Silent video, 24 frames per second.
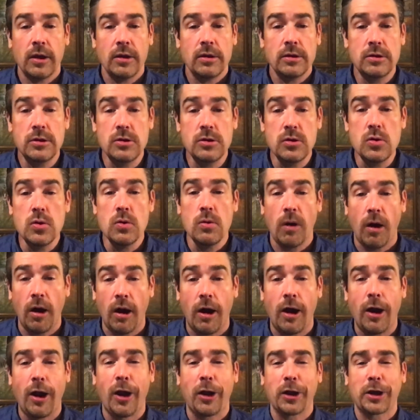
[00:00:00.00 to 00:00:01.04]
you
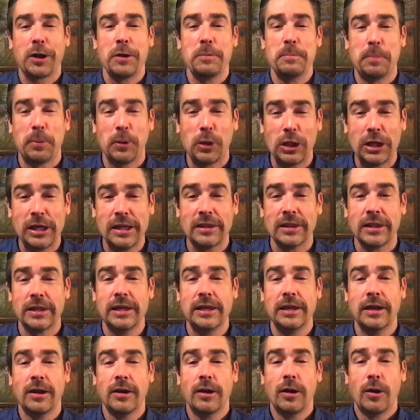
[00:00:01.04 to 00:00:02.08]
are
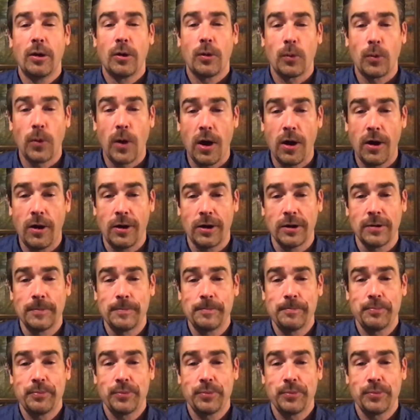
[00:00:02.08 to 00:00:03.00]
completely wrong.